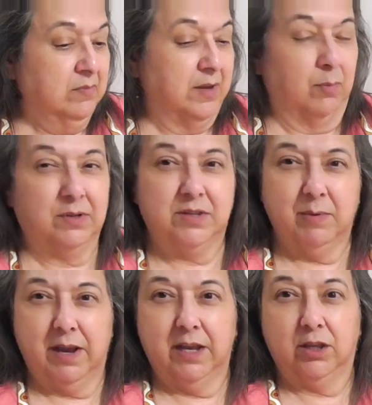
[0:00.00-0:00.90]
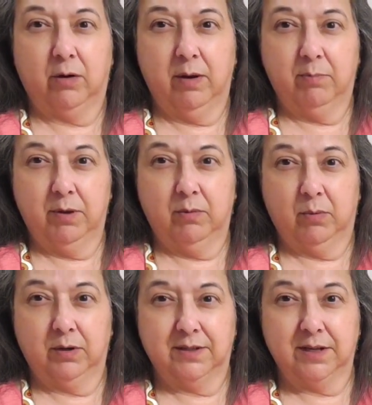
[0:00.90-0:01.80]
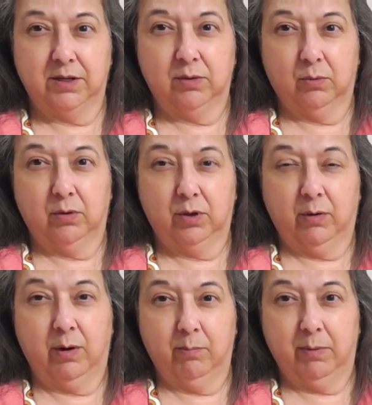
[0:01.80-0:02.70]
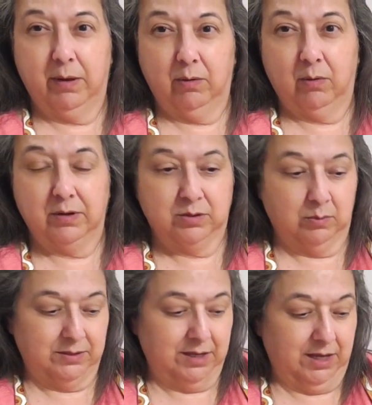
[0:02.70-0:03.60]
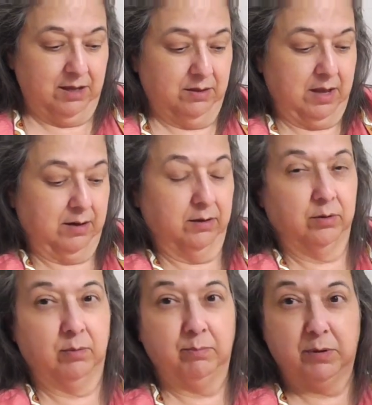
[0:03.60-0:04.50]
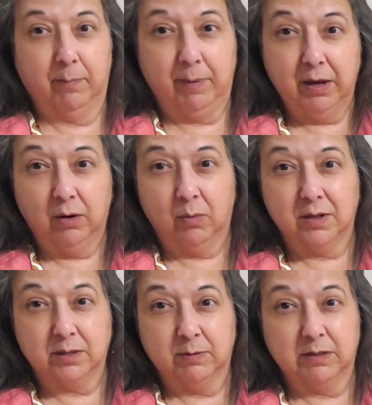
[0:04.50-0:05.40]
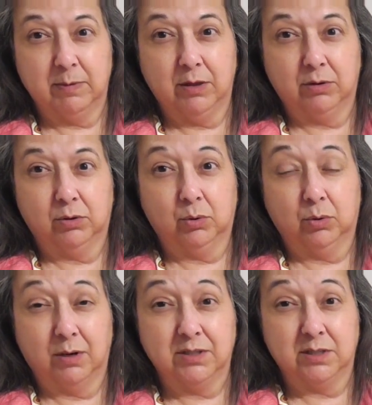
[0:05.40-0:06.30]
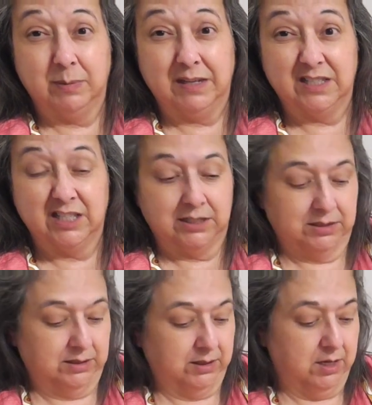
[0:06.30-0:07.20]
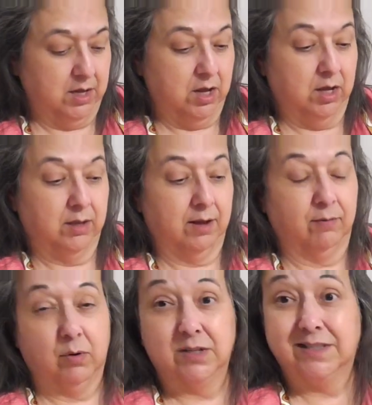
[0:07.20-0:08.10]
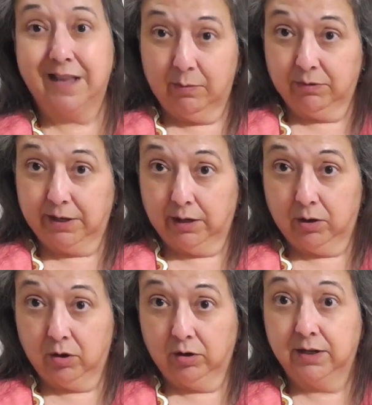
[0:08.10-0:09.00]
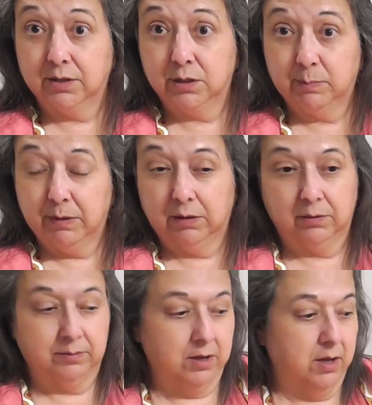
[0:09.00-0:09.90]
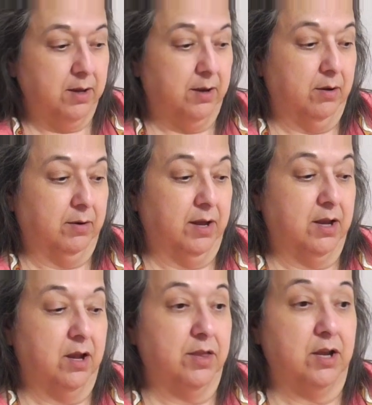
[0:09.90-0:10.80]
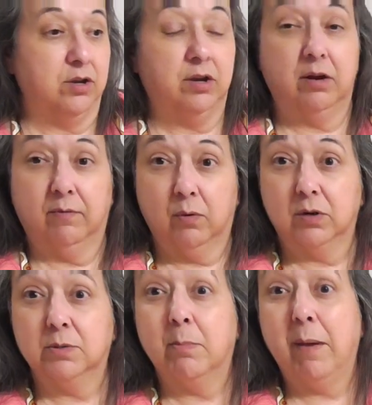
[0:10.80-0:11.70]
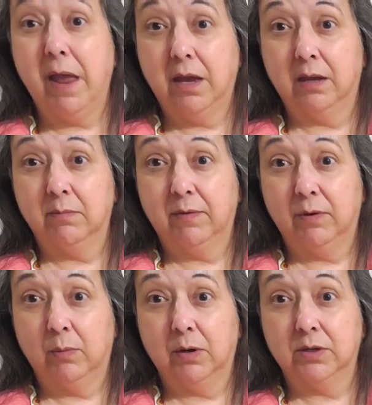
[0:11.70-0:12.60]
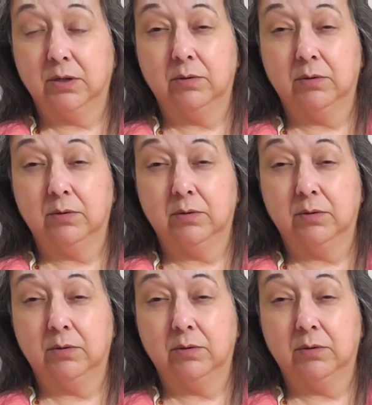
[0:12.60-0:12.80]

Now we'll see when I get the great big one, because I did order the great big one. So once I get the bigger one, it's supposed to be twice as big as this. Of course, that will take longer because it's bigger. Okay, and then you can, of course, bake them if you want to.